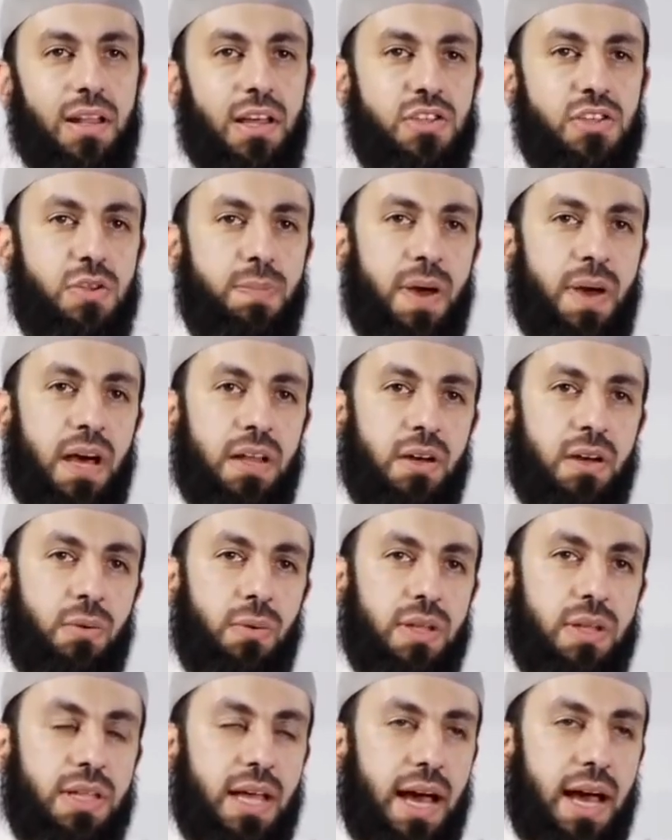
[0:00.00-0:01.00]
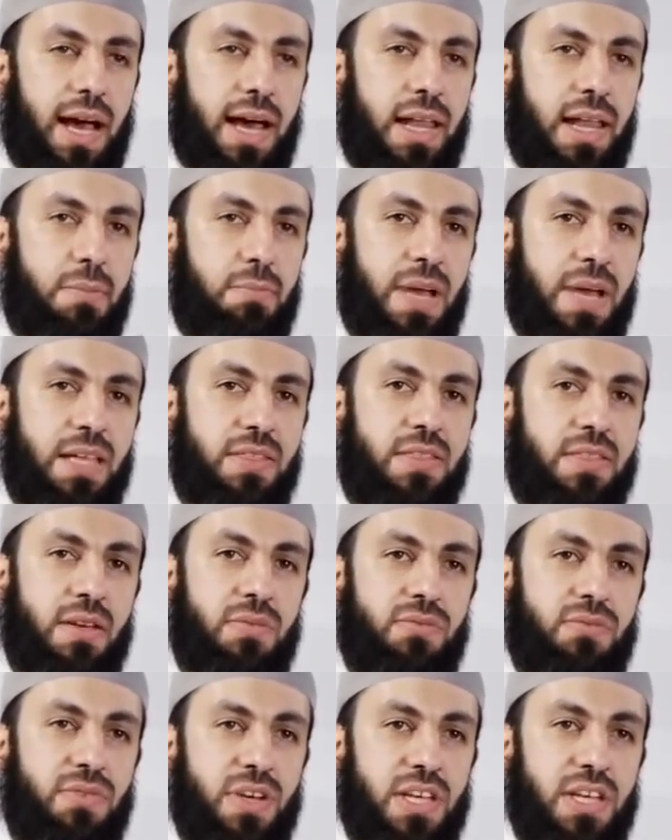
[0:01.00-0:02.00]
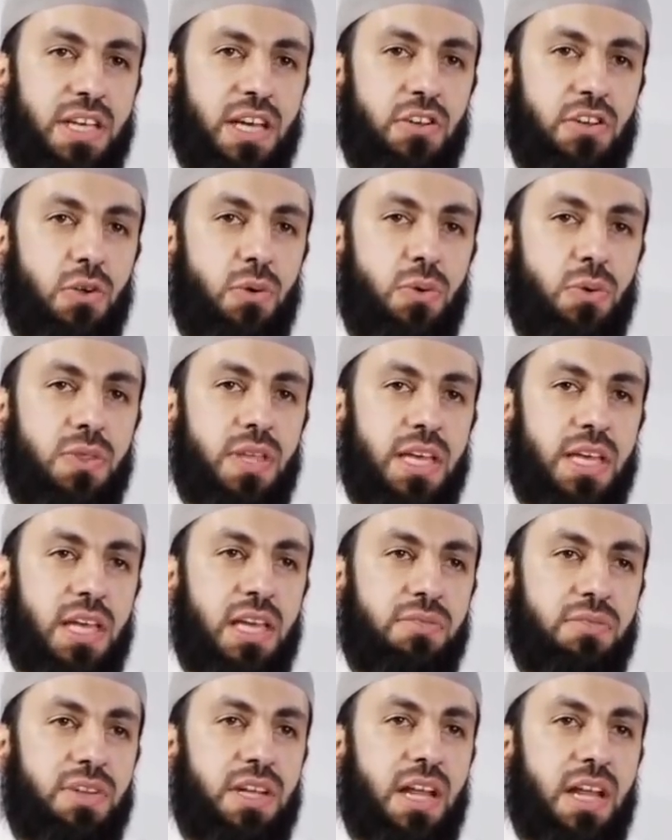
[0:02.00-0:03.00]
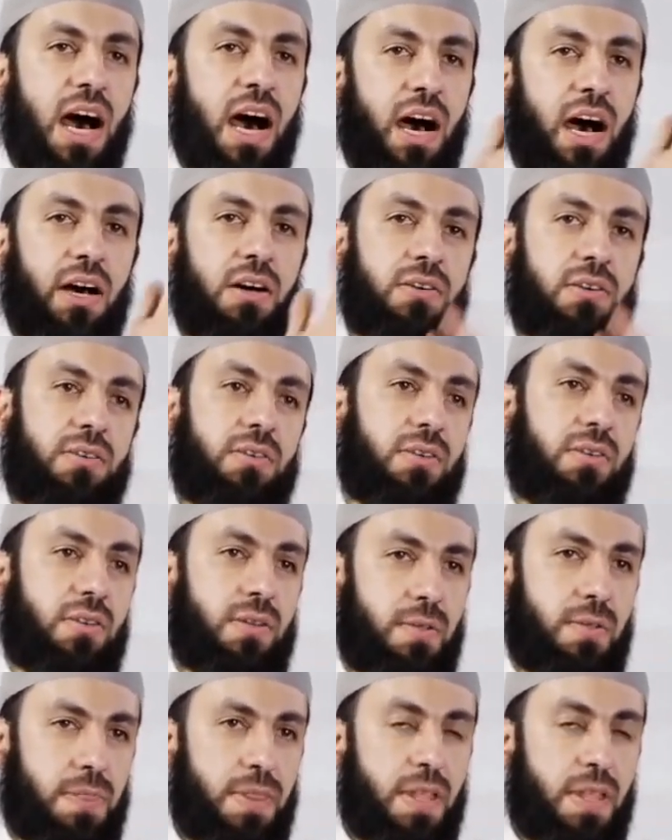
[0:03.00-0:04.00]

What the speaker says: Allah subhanahu wa ta'ala made them forget who they even are.